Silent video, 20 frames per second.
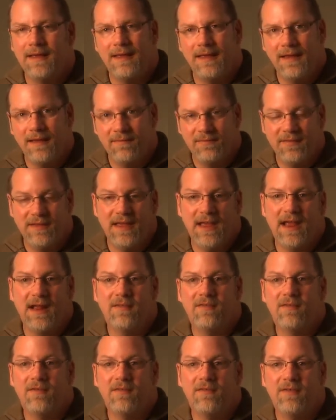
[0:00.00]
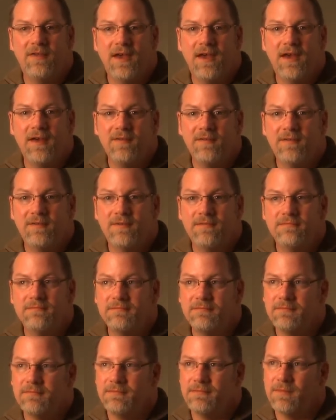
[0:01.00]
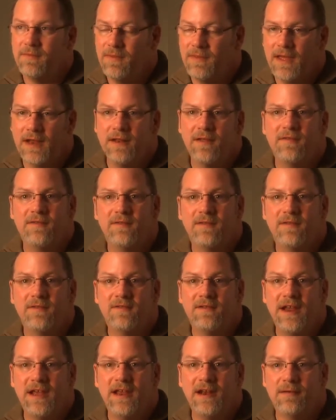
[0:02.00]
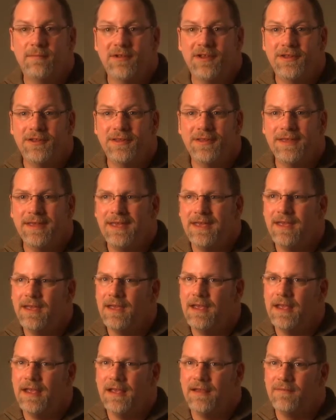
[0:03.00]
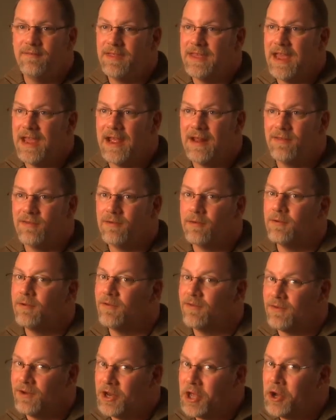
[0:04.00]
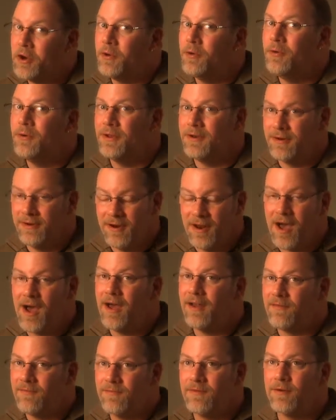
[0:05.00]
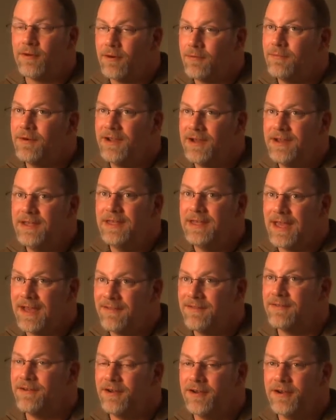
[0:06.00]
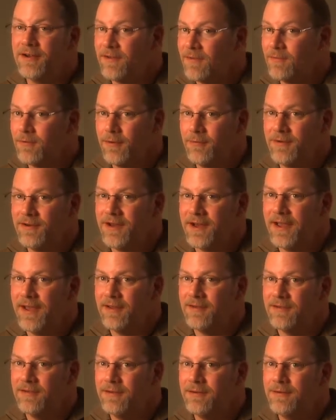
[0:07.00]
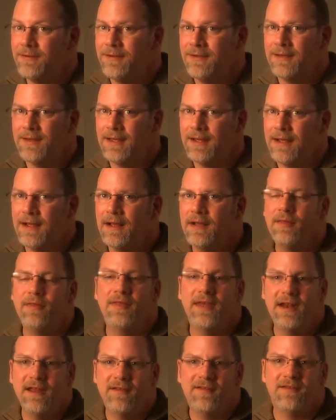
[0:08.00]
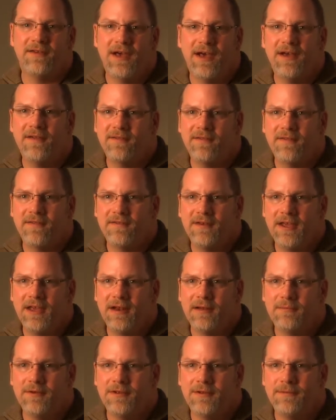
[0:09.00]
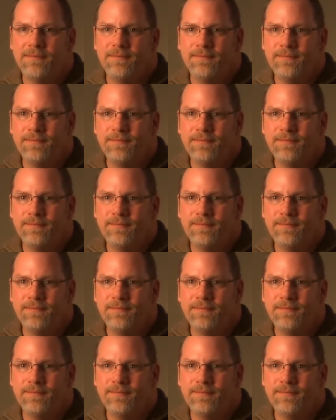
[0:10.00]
If the answer is yes, then it's sustainable. If the answer is no, not for really as long as we would like to, then it's not sustainable.